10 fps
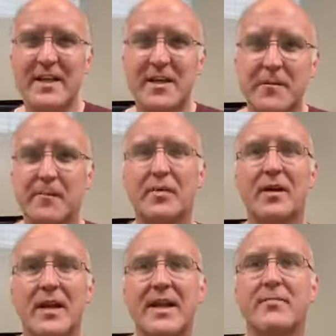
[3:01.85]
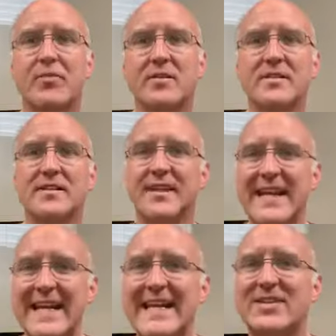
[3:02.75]
the complete process,
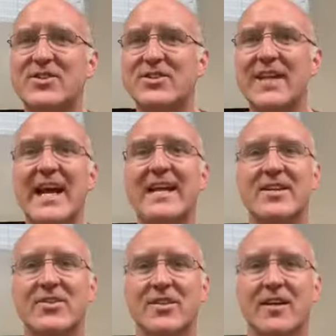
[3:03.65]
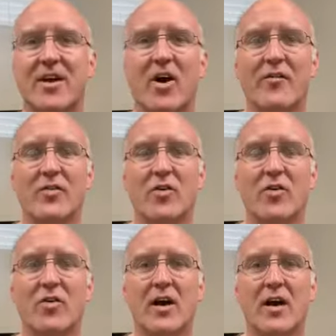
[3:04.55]
each stage of
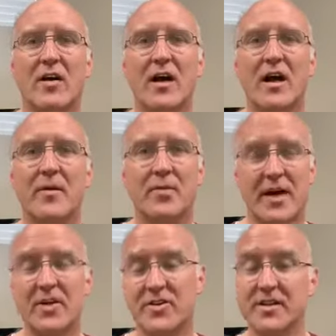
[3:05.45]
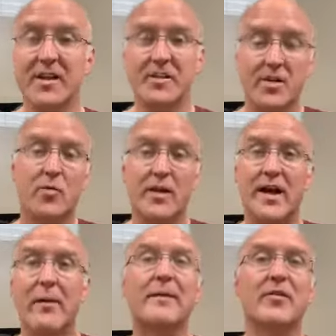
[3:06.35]
your production that we're
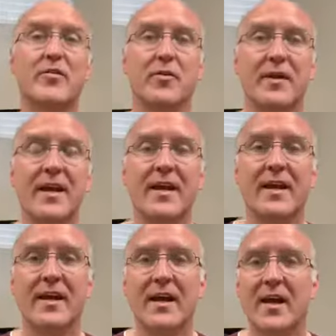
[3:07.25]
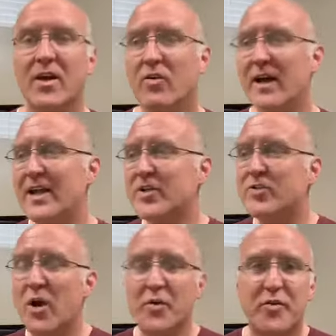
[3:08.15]
going through here, right? You
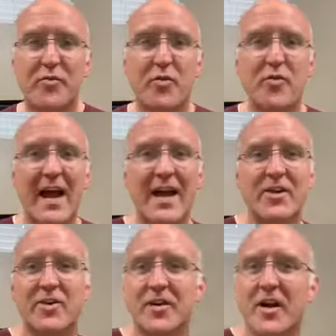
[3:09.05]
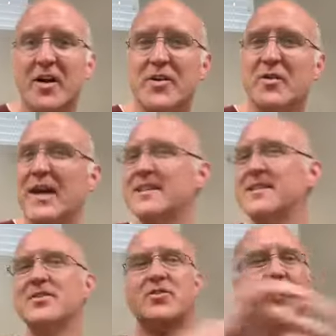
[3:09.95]
go through that, you're going to learn new
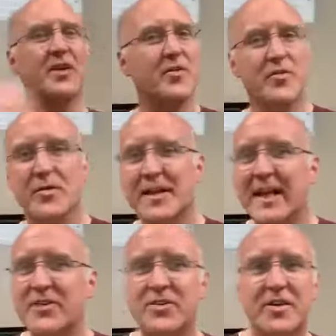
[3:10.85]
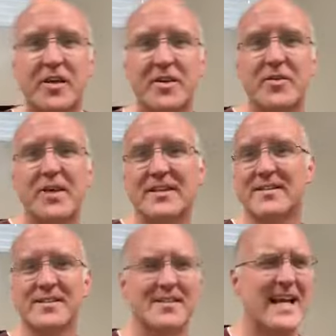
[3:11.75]
lessons, you're going to go through it again, you're going to learn new
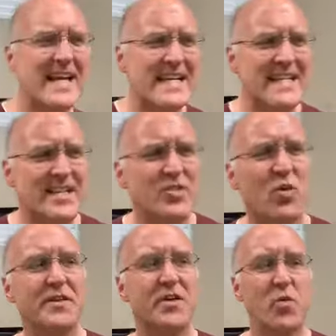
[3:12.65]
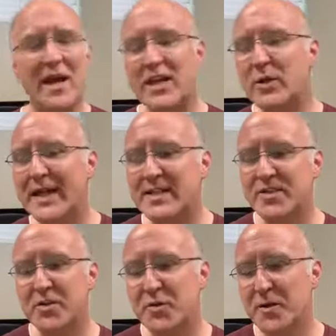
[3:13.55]
lessons. This is also where you get
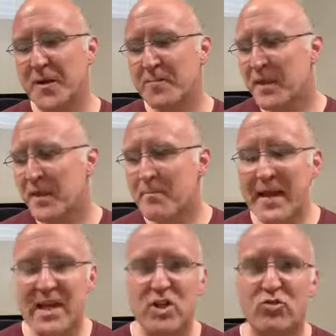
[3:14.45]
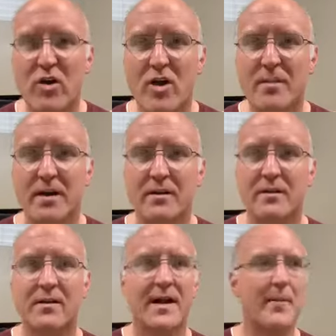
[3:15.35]
to make a drama,
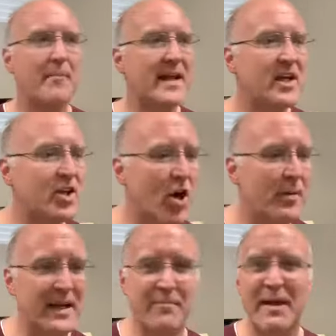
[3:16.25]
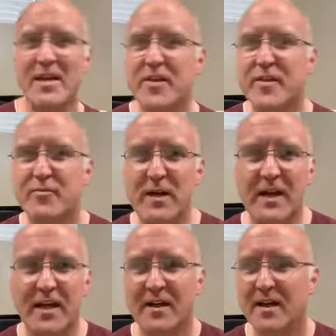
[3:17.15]
make a comedy, make a
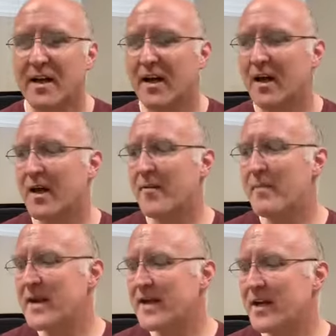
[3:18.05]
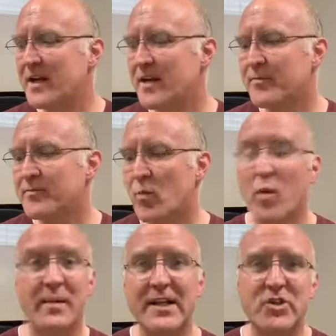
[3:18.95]
thriller, make a
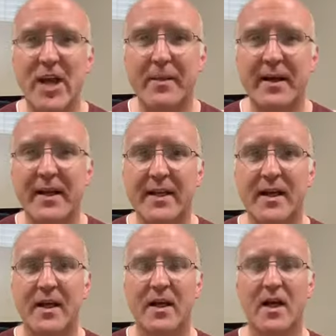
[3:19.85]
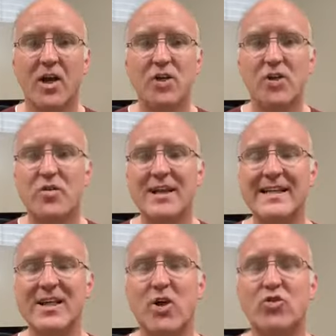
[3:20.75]
Woman in Jeopardy. You
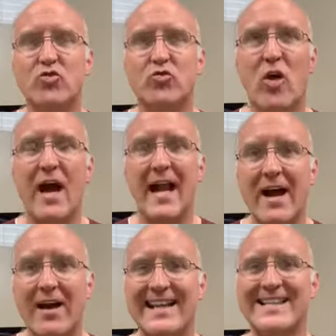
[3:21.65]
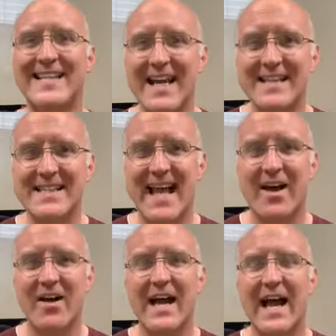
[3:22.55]
can try out and test
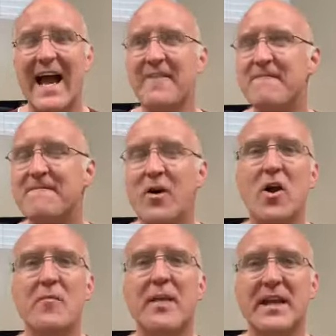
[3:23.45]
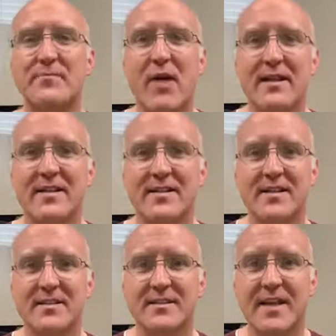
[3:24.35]
out and follow best
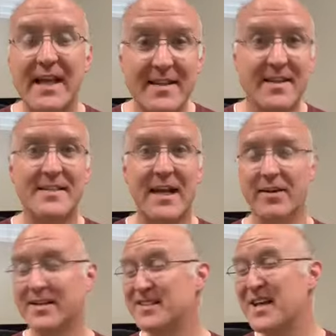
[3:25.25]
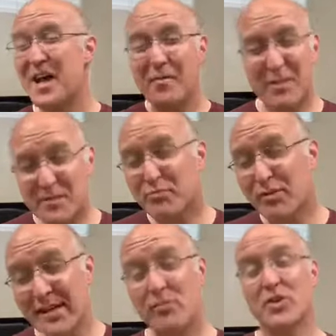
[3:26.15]
practices in these areas, plus
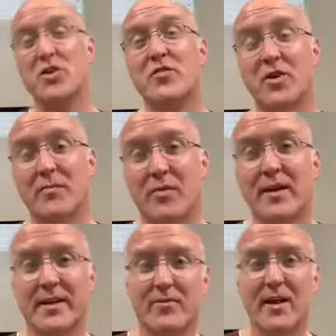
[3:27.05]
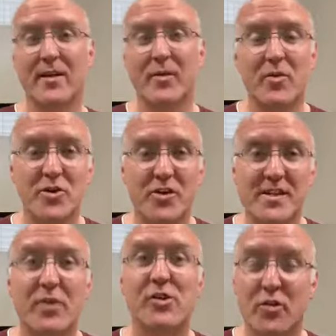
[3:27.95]
bring what you've got to bring, right? We want you to
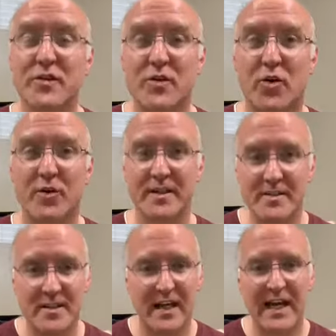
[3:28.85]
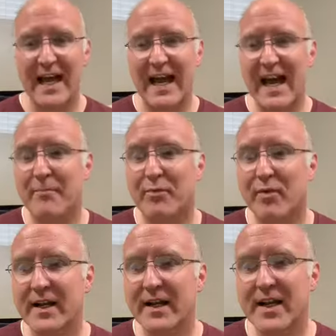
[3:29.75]
tell your stories and
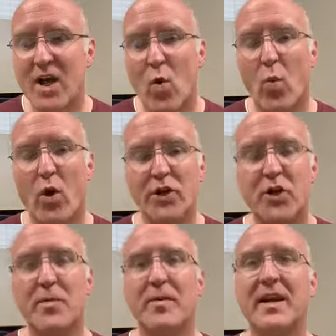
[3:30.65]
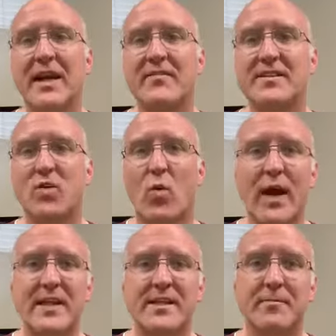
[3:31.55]
bring what you believe is the
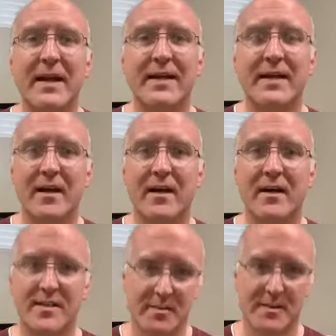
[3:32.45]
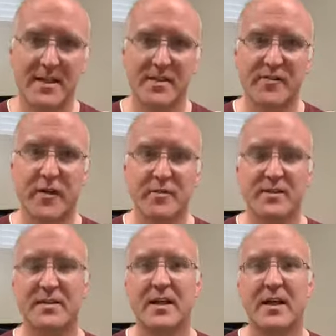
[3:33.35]
way to make some of these
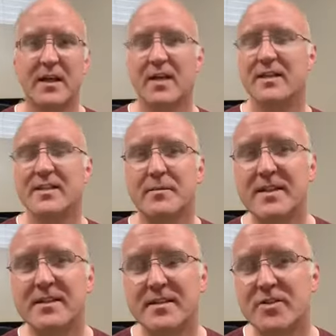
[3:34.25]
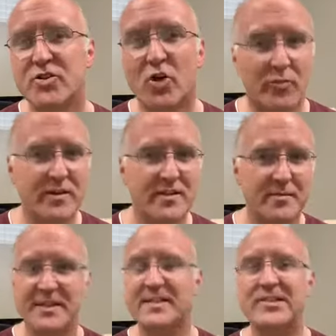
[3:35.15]
films, some of these genres,
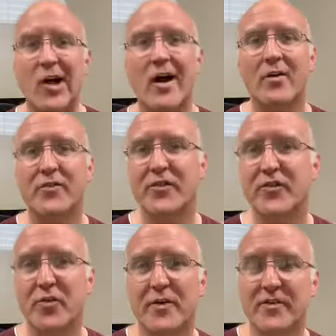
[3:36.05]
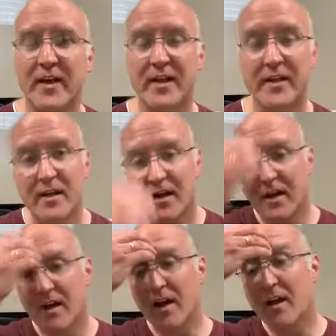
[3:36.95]
some of these styles of storytelling,
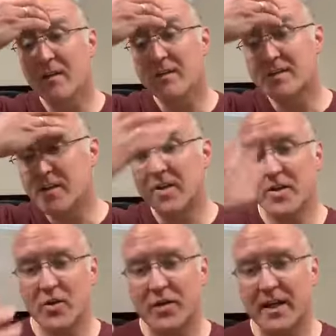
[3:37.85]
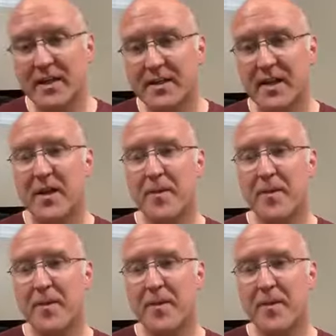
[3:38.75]
so that you can